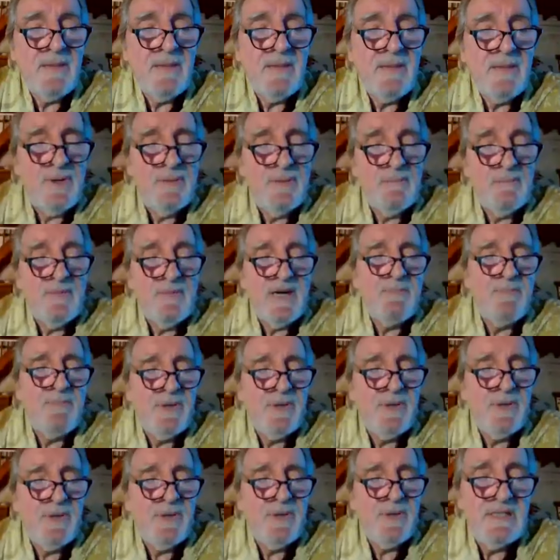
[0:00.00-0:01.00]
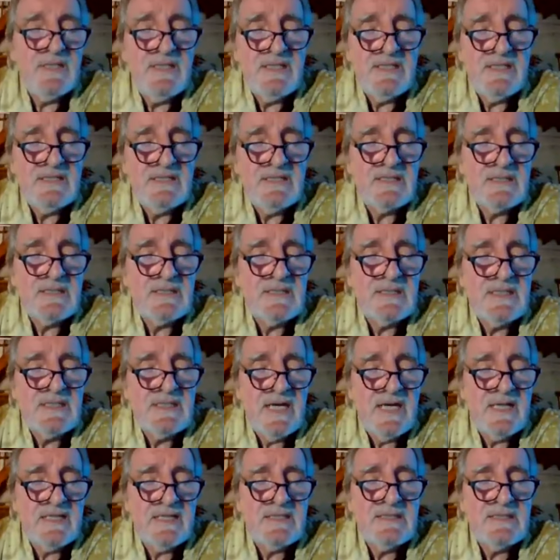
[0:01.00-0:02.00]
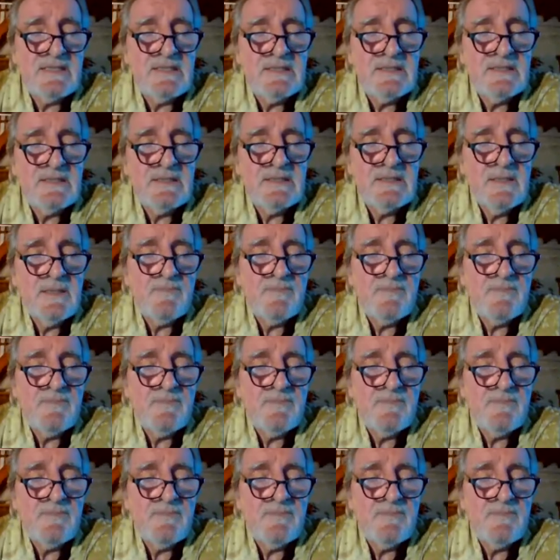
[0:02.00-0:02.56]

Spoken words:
My point is that